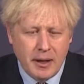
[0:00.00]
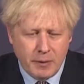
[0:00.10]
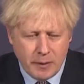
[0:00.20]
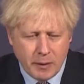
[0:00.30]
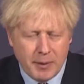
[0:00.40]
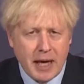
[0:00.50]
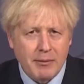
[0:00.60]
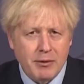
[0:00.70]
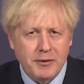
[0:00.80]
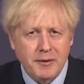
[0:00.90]
We will be
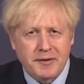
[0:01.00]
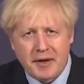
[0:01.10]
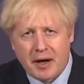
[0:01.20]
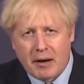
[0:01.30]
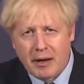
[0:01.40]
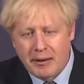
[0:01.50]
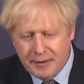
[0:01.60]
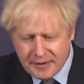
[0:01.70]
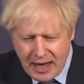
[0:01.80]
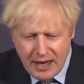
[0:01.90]
able to set our own
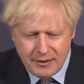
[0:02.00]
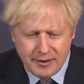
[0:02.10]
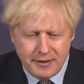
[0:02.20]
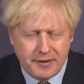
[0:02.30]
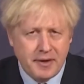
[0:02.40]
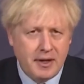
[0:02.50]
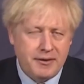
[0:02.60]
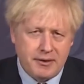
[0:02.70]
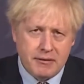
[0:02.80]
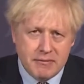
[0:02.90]
standards,
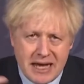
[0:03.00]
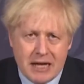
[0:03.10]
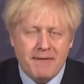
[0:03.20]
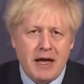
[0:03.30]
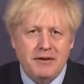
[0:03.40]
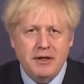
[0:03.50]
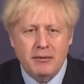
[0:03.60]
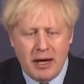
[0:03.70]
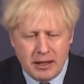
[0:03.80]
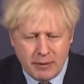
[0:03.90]
to innovate in the
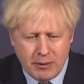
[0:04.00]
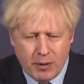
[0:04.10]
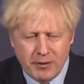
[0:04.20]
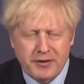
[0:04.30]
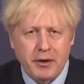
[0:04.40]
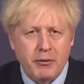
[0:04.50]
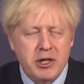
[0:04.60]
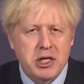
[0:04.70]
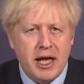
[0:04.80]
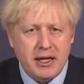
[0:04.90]
way that we want, to
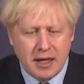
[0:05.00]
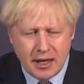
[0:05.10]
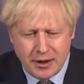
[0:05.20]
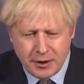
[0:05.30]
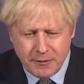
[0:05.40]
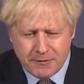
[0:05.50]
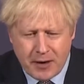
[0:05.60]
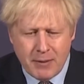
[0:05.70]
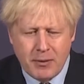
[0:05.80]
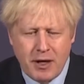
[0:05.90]
originate new
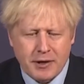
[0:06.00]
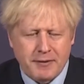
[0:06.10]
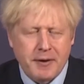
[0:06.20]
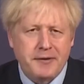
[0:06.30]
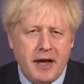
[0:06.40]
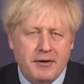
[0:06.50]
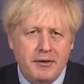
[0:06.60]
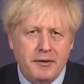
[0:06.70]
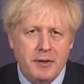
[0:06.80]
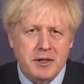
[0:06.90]
frameworks for the sectors
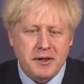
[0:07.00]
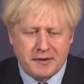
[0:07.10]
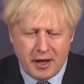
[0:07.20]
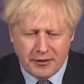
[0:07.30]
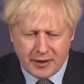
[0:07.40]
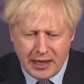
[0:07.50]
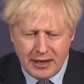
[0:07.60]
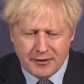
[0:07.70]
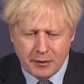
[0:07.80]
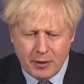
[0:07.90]
in which this country
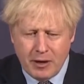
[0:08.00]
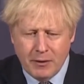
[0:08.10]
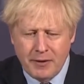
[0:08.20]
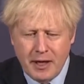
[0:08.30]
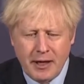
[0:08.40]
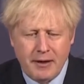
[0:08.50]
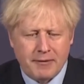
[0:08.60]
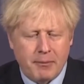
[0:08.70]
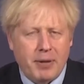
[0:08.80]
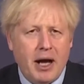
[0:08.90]
leads the world,
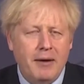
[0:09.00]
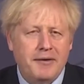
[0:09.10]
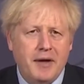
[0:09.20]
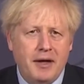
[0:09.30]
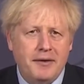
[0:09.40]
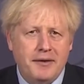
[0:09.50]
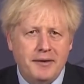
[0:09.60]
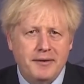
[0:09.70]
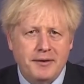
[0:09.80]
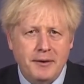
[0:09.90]
from
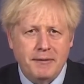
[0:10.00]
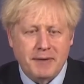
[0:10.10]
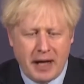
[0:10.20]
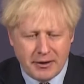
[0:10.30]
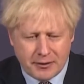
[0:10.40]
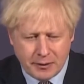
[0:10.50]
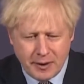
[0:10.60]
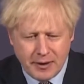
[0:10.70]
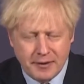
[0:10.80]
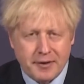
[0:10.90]
biosciences to financial
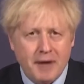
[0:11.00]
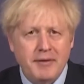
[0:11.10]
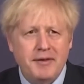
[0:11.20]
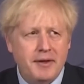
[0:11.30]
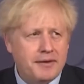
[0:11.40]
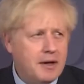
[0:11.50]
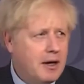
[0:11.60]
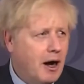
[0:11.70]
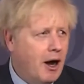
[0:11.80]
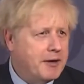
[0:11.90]
services,
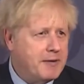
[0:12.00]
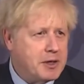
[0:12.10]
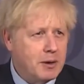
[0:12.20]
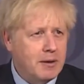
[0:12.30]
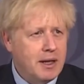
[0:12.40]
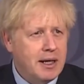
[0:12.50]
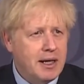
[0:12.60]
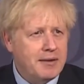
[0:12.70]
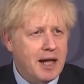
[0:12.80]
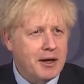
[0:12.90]
artificial
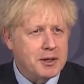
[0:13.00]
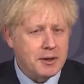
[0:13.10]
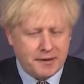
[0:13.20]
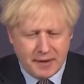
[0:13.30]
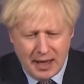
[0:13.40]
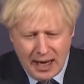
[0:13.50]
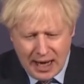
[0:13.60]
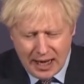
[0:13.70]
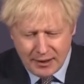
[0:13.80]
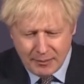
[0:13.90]
intelligence,
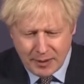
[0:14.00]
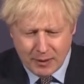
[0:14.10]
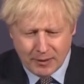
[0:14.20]
and beyond.